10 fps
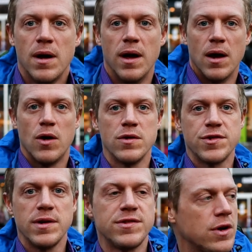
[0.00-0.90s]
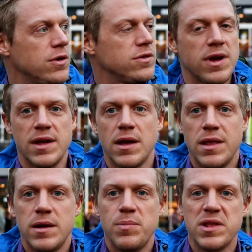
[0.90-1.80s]
And also it's starting to get a
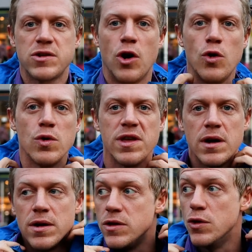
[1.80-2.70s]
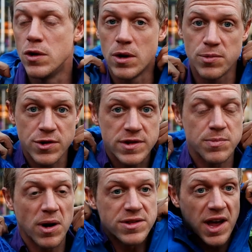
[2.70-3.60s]
little bit cold here in Europe, so it's
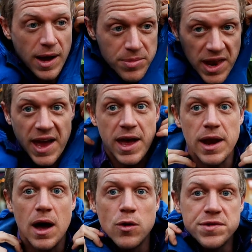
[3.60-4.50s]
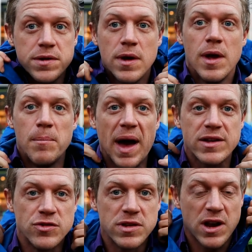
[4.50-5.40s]
about time that I head out
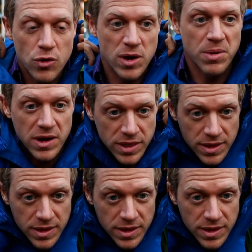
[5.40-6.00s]
back to the Caribbean.